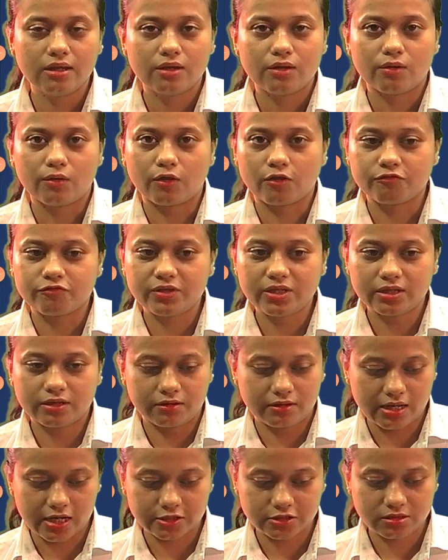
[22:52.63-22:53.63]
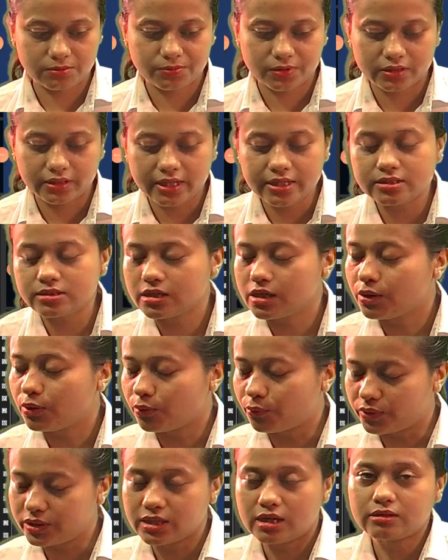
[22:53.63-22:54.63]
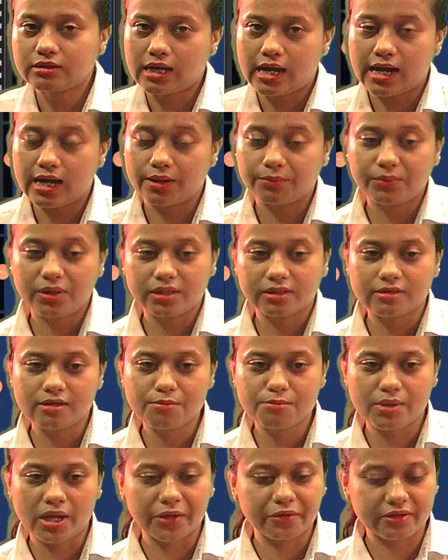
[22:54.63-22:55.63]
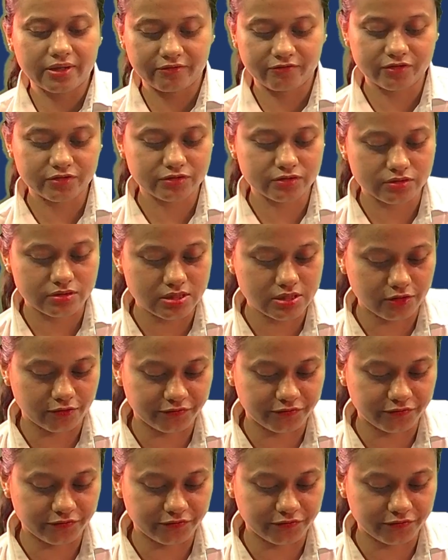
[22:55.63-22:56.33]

of the Arunachal Pradesh without harming the biodiversity of